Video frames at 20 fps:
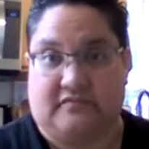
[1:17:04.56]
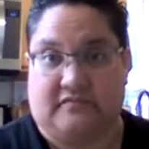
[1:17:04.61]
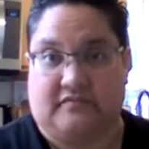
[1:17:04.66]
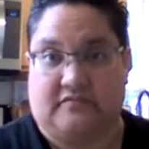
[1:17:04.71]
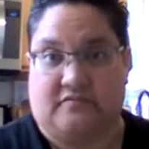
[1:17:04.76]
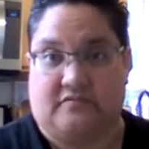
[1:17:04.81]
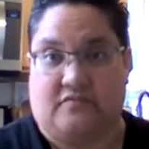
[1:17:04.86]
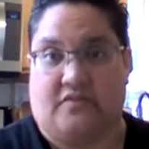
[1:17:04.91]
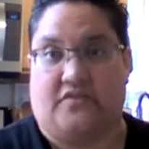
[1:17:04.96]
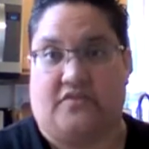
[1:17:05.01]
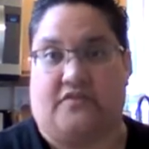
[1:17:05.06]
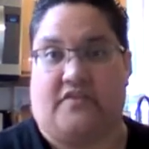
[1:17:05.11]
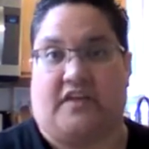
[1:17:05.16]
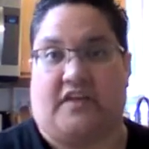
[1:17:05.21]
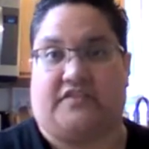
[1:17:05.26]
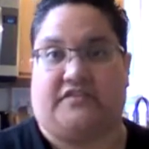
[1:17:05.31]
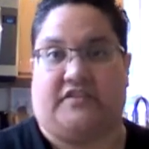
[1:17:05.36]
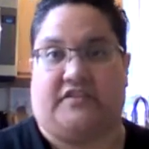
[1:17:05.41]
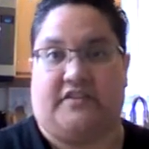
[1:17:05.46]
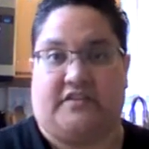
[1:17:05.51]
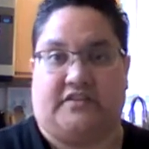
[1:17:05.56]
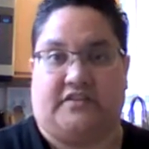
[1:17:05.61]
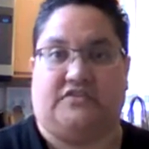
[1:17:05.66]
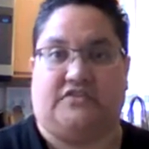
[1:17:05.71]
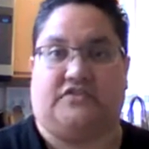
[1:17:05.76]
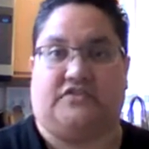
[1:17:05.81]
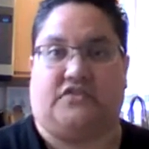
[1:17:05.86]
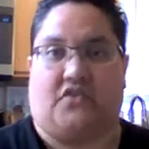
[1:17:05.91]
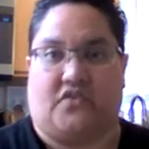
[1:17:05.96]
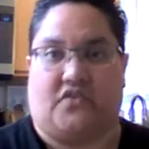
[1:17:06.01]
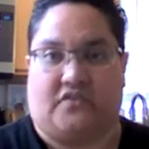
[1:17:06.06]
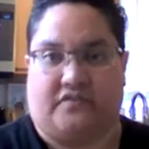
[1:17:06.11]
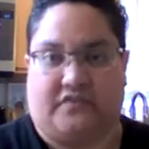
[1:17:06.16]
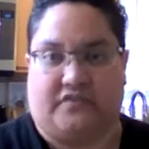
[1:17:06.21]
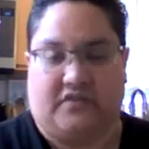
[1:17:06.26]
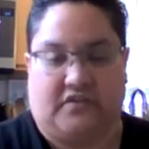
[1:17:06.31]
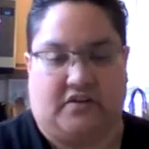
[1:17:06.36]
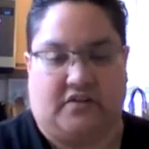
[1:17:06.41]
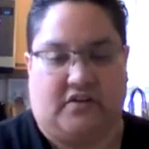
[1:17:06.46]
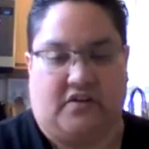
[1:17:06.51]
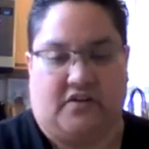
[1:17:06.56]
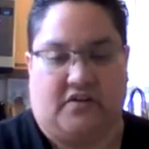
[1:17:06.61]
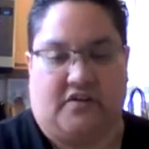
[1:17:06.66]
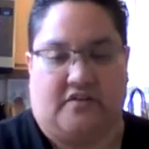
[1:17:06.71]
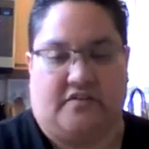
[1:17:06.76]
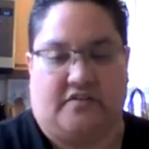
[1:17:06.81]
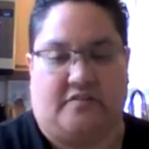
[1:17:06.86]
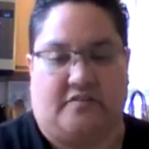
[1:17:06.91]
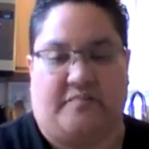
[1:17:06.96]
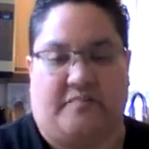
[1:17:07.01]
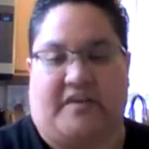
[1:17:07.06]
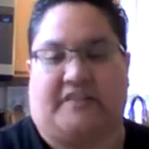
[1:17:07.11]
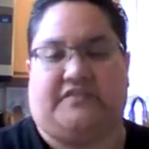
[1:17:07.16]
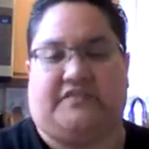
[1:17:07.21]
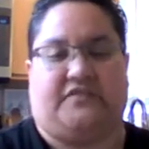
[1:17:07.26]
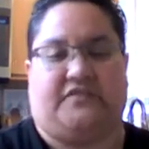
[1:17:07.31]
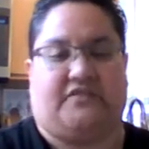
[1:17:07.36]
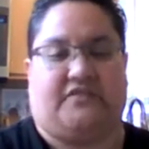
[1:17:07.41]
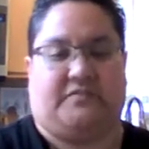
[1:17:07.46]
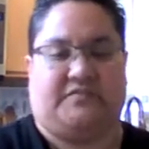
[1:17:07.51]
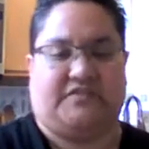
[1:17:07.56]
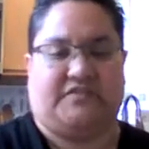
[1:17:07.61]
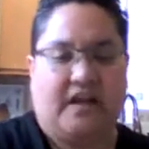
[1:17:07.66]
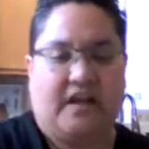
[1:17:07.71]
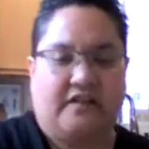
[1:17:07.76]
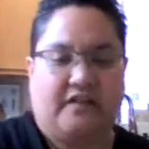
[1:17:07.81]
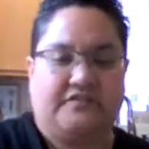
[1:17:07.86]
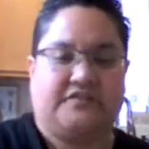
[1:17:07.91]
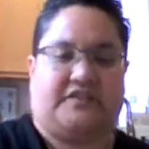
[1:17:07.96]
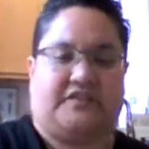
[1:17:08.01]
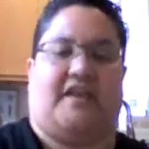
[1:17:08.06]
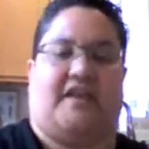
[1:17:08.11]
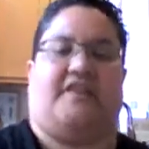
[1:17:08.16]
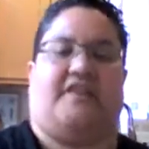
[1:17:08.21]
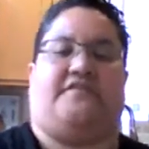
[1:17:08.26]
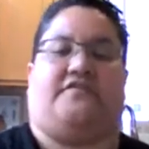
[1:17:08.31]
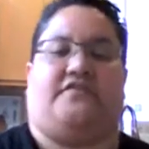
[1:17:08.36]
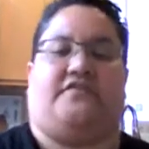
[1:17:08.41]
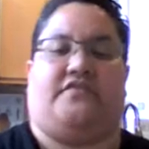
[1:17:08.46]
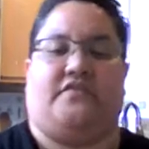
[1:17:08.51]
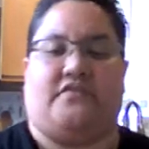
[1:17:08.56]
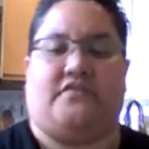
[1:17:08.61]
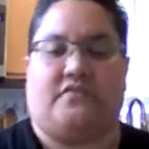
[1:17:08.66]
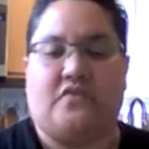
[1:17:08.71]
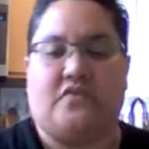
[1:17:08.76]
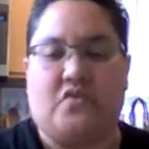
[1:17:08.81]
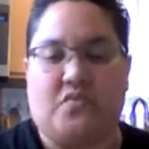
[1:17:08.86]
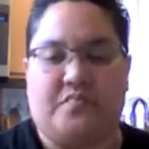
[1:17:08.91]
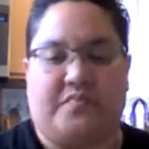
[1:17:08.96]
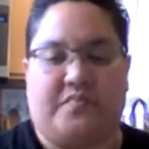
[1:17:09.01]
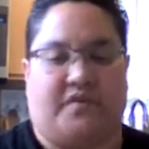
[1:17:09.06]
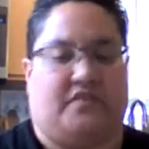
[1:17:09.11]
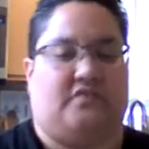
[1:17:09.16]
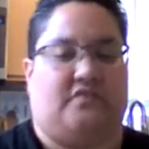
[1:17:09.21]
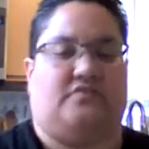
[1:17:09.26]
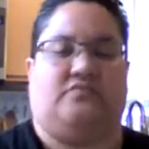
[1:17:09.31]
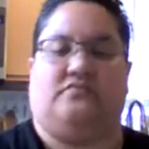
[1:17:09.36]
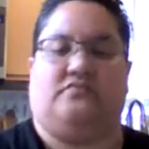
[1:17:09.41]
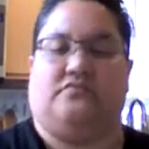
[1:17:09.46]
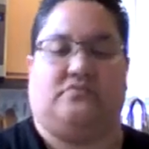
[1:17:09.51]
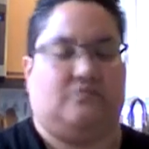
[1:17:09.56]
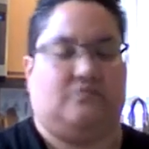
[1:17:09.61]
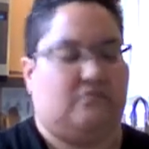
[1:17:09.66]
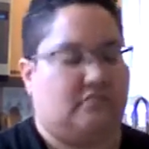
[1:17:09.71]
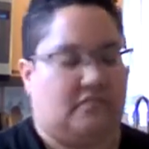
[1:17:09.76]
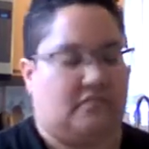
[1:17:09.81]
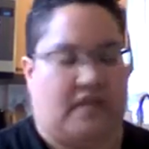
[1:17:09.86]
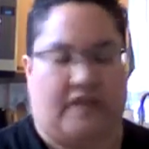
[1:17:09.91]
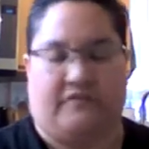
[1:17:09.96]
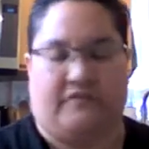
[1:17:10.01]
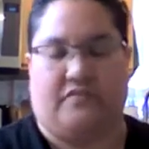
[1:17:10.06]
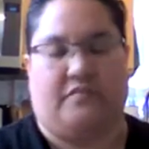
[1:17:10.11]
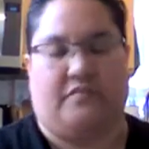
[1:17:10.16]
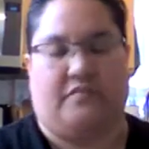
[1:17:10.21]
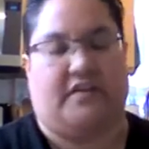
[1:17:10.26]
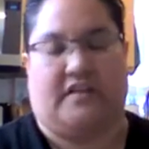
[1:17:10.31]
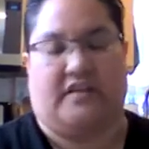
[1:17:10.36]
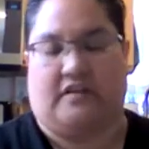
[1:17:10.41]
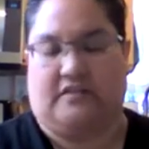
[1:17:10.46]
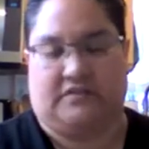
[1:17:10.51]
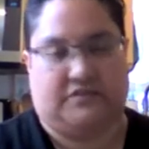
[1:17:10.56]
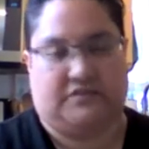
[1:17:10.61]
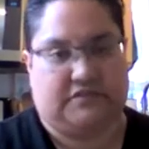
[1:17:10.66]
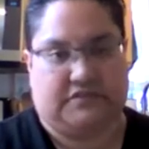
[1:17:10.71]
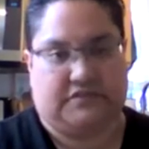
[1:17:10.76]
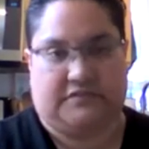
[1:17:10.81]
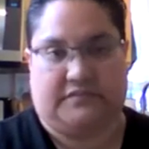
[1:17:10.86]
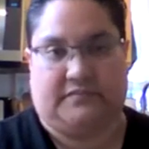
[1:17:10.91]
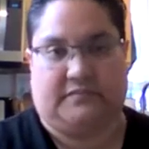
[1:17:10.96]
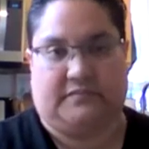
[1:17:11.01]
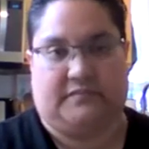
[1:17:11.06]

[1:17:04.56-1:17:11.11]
where they're actually going to serve the best for themselves and for the group and everybody else.